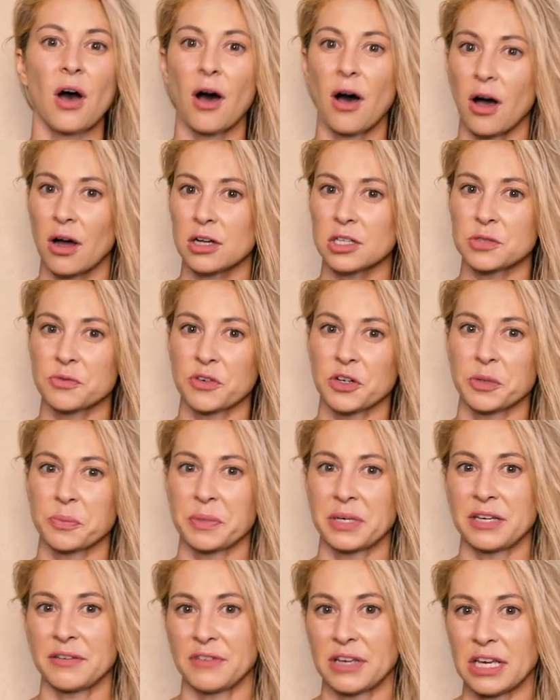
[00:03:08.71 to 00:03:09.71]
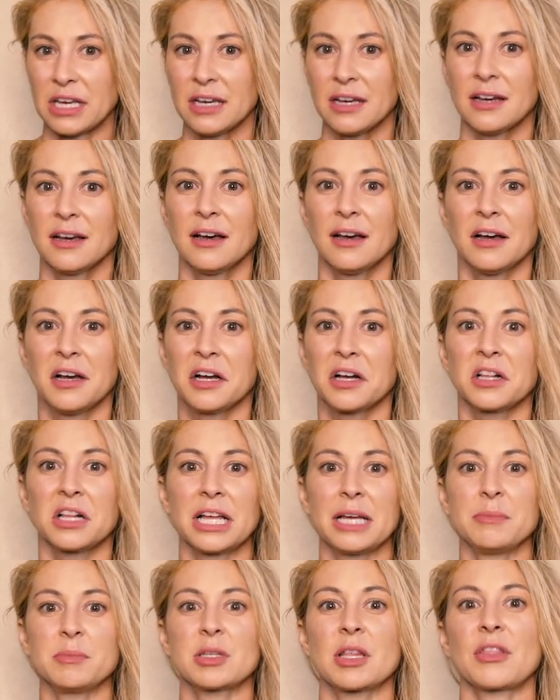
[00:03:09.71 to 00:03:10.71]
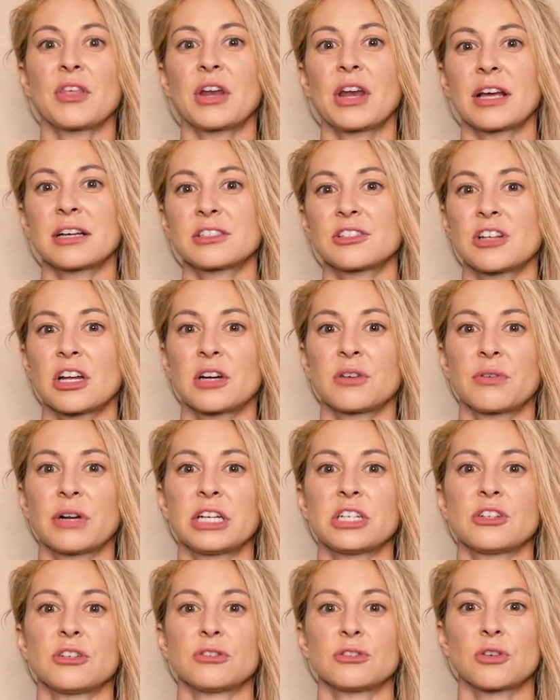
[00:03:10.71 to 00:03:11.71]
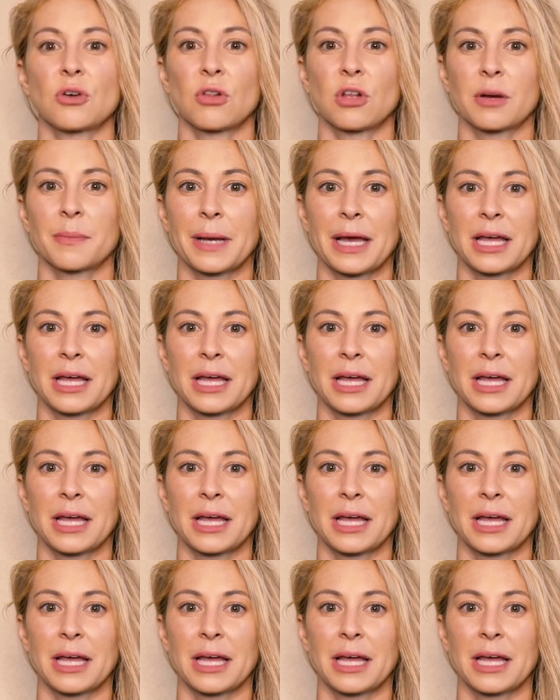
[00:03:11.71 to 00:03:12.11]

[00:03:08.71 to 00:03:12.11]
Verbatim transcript: Oxford PV claims that the next generation solar